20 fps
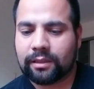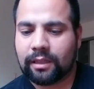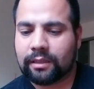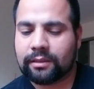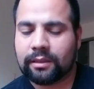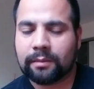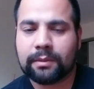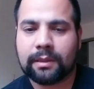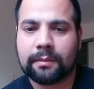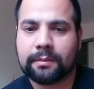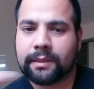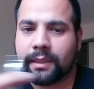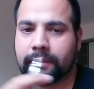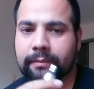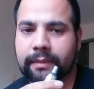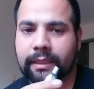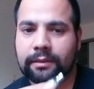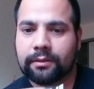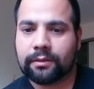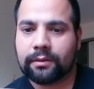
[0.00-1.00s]
sometimes take them
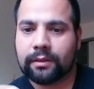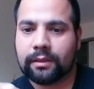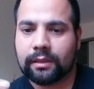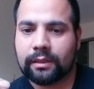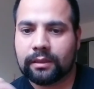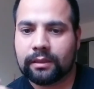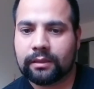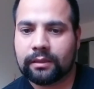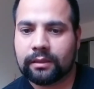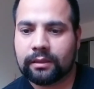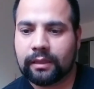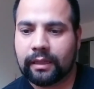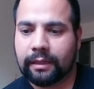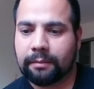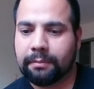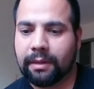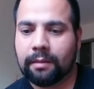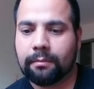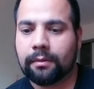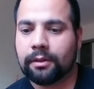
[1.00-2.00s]
down to the
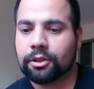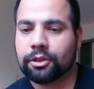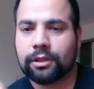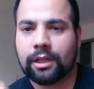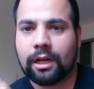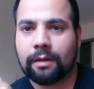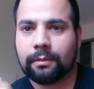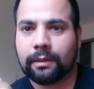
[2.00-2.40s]
paintball shop